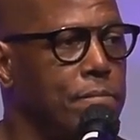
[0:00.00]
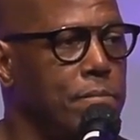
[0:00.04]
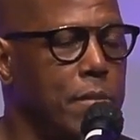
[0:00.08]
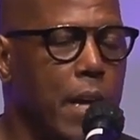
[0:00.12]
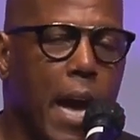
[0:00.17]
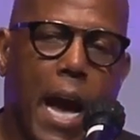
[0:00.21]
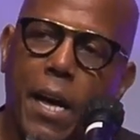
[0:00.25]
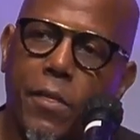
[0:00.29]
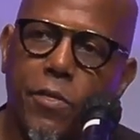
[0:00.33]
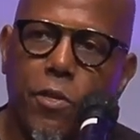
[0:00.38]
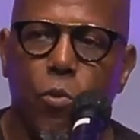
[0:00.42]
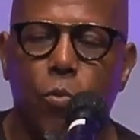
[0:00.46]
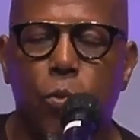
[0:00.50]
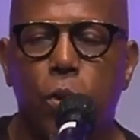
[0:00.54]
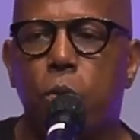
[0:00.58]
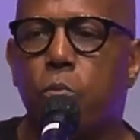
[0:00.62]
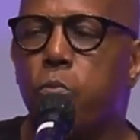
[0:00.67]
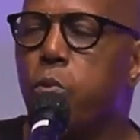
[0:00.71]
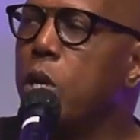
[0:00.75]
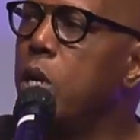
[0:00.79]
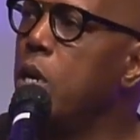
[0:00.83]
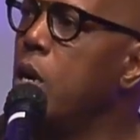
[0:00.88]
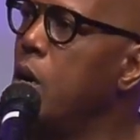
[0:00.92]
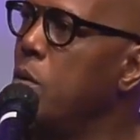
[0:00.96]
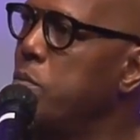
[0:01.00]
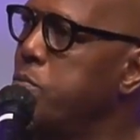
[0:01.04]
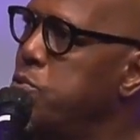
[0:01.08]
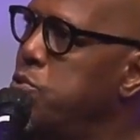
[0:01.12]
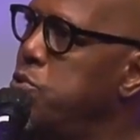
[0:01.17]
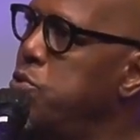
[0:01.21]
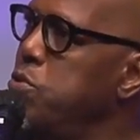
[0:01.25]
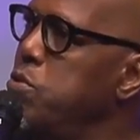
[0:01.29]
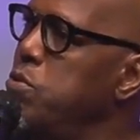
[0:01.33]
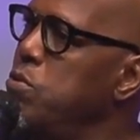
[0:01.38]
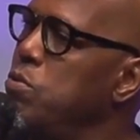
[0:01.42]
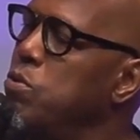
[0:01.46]
after we went up
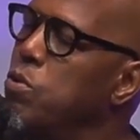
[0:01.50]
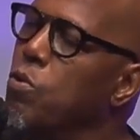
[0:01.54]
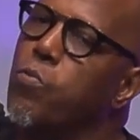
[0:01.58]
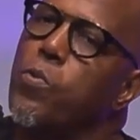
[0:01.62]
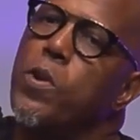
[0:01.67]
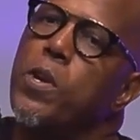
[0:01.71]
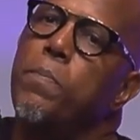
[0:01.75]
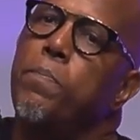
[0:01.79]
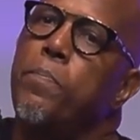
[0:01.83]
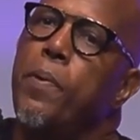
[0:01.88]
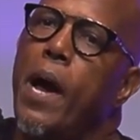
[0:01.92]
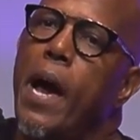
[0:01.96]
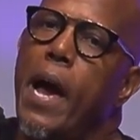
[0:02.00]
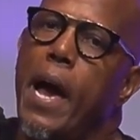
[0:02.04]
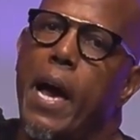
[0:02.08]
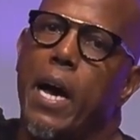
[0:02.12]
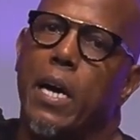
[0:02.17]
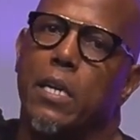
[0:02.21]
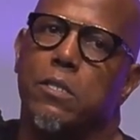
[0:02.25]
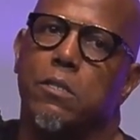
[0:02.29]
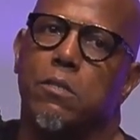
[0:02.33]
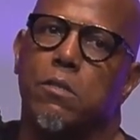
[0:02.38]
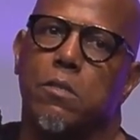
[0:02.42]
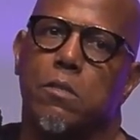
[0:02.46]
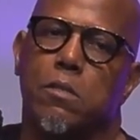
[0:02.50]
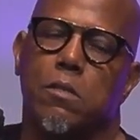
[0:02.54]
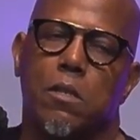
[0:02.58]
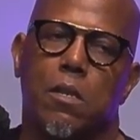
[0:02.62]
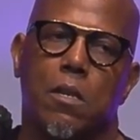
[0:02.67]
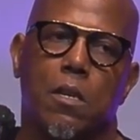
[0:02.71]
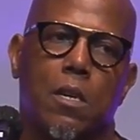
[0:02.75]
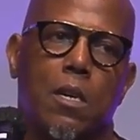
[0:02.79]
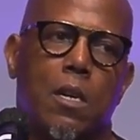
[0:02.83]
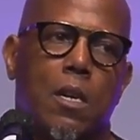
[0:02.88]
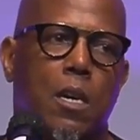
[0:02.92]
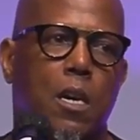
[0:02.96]
to the repast
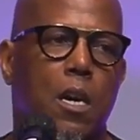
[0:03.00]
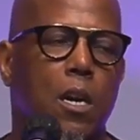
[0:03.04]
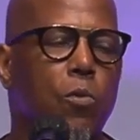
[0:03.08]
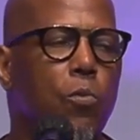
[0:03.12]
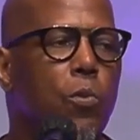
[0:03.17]
and